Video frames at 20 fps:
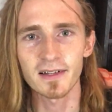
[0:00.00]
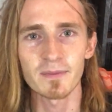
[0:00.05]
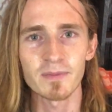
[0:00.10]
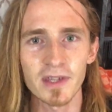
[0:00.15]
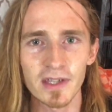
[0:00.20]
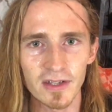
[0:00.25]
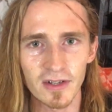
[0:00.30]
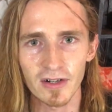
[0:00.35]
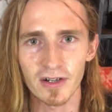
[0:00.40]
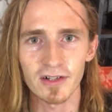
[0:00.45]

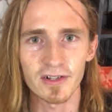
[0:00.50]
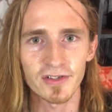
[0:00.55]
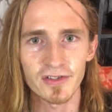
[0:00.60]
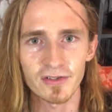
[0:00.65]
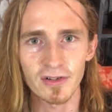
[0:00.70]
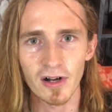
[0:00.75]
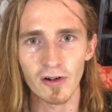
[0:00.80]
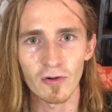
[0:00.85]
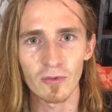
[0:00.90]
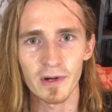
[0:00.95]
something you're going to
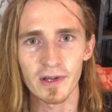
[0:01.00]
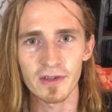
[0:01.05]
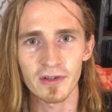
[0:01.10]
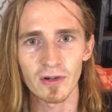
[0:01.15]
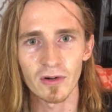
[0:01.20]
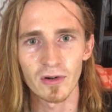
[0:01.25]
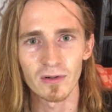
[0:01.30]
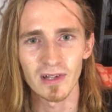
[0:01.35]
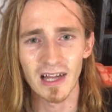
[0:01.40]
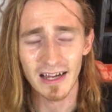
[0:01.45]
struggle with
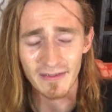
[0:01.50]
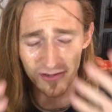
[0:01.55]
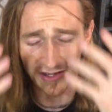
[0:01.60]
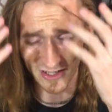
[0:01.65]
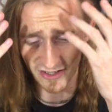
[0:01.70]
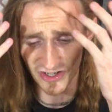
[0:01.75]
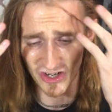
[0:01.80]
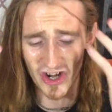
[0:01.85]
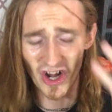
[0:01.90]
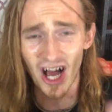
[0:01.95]
your whole life, and
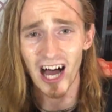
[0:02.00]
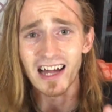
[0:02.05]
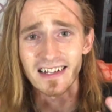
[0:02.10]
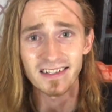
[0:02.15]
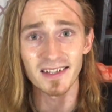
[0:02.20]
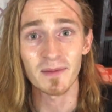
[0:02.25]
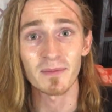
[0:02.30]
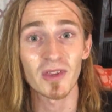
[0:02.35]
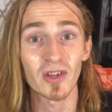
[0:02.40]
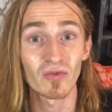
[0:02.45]
there's
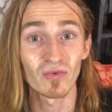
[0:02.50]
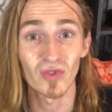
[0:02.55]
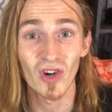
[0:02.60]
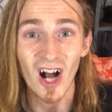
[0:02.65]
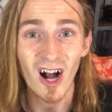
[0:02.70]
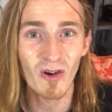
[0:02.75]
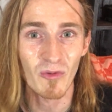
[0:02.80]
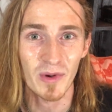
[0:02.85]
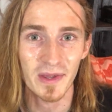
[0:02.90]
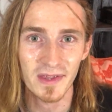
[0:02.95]
not something
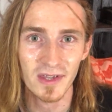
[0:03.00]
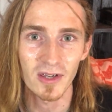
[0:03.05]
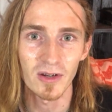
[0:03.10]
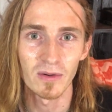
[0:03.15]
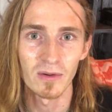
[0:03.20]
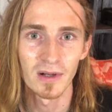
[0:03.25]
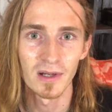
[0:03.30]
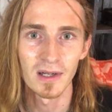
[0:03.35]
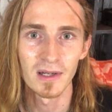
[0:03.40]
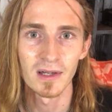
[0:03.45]
wrong with
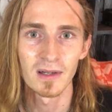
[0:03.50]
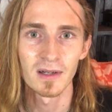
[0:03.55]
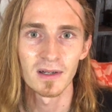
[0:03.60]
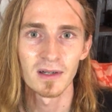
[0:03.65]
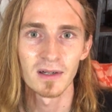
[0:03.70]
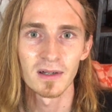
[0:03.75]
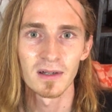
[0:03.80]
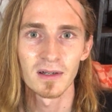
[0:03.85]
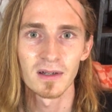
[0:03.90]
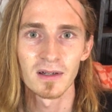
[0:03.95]
you.
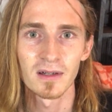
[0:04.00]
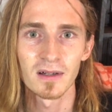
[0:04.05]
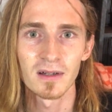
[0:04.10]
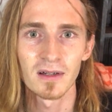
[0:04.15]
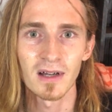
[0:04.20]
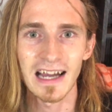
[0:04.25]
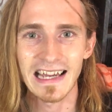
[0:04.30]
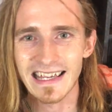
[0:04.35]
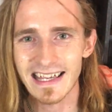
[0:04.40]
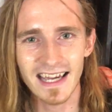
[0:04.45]

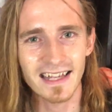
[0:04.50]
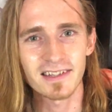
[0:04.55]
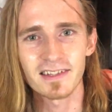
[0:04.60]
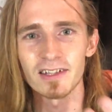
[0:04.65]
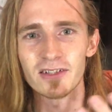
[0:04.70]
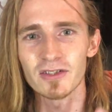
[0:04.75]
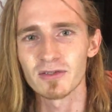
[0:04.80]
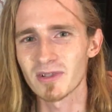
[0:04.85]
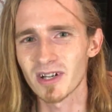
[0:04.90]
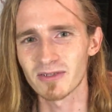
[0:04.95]
I get
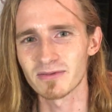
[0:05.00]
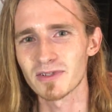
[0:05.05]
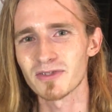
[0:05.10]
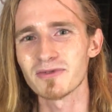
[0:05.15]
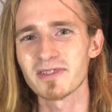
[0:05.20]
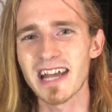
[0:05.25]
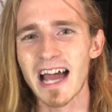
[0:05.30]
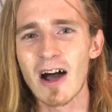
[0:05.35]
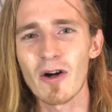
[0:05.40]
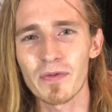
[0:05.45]
that you
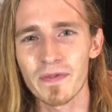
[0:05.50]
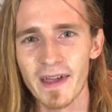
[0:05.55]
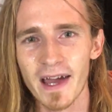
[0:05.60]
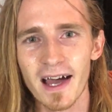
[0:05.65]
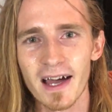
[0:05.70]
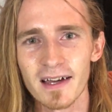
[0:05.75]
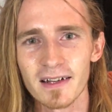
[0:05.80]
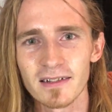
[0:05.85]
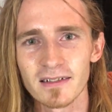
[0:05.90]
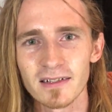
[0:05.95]
doubt
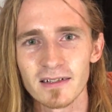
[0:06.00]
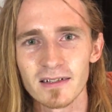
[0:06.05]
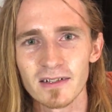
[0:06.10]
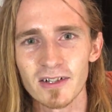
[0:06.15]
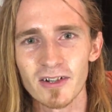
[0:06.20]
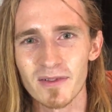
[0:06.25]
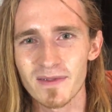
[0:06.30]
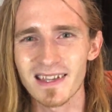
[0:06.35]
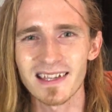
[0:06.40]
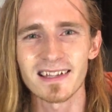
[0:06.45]
that.
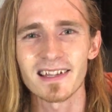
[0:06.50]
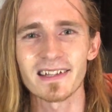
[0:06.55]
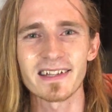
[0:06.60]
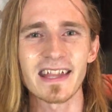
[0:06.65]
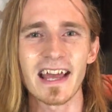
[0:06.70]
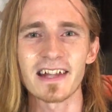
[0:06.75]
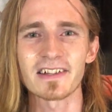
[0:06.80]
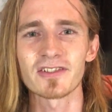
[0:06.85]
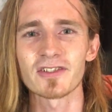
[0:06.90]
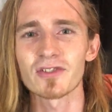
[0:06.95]
You don't think that
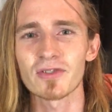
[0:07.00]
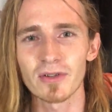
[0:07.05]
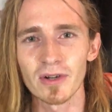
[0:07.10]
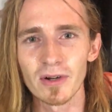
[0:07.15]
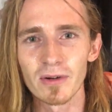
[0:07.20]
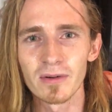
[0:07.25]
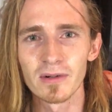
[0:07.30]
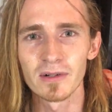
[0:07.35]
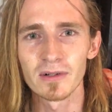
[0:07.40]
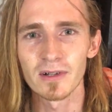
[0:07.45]
that's
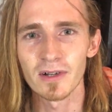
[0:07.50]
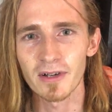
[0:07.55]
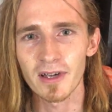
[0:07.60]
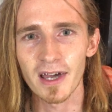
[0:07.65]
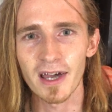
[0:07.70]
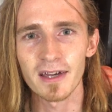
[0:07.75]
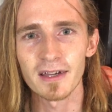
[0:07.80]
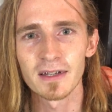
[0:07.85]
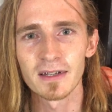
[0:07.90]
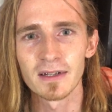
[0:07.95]
true,
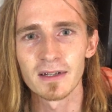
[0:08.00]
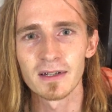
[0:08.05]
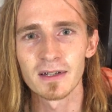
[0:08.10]
okay?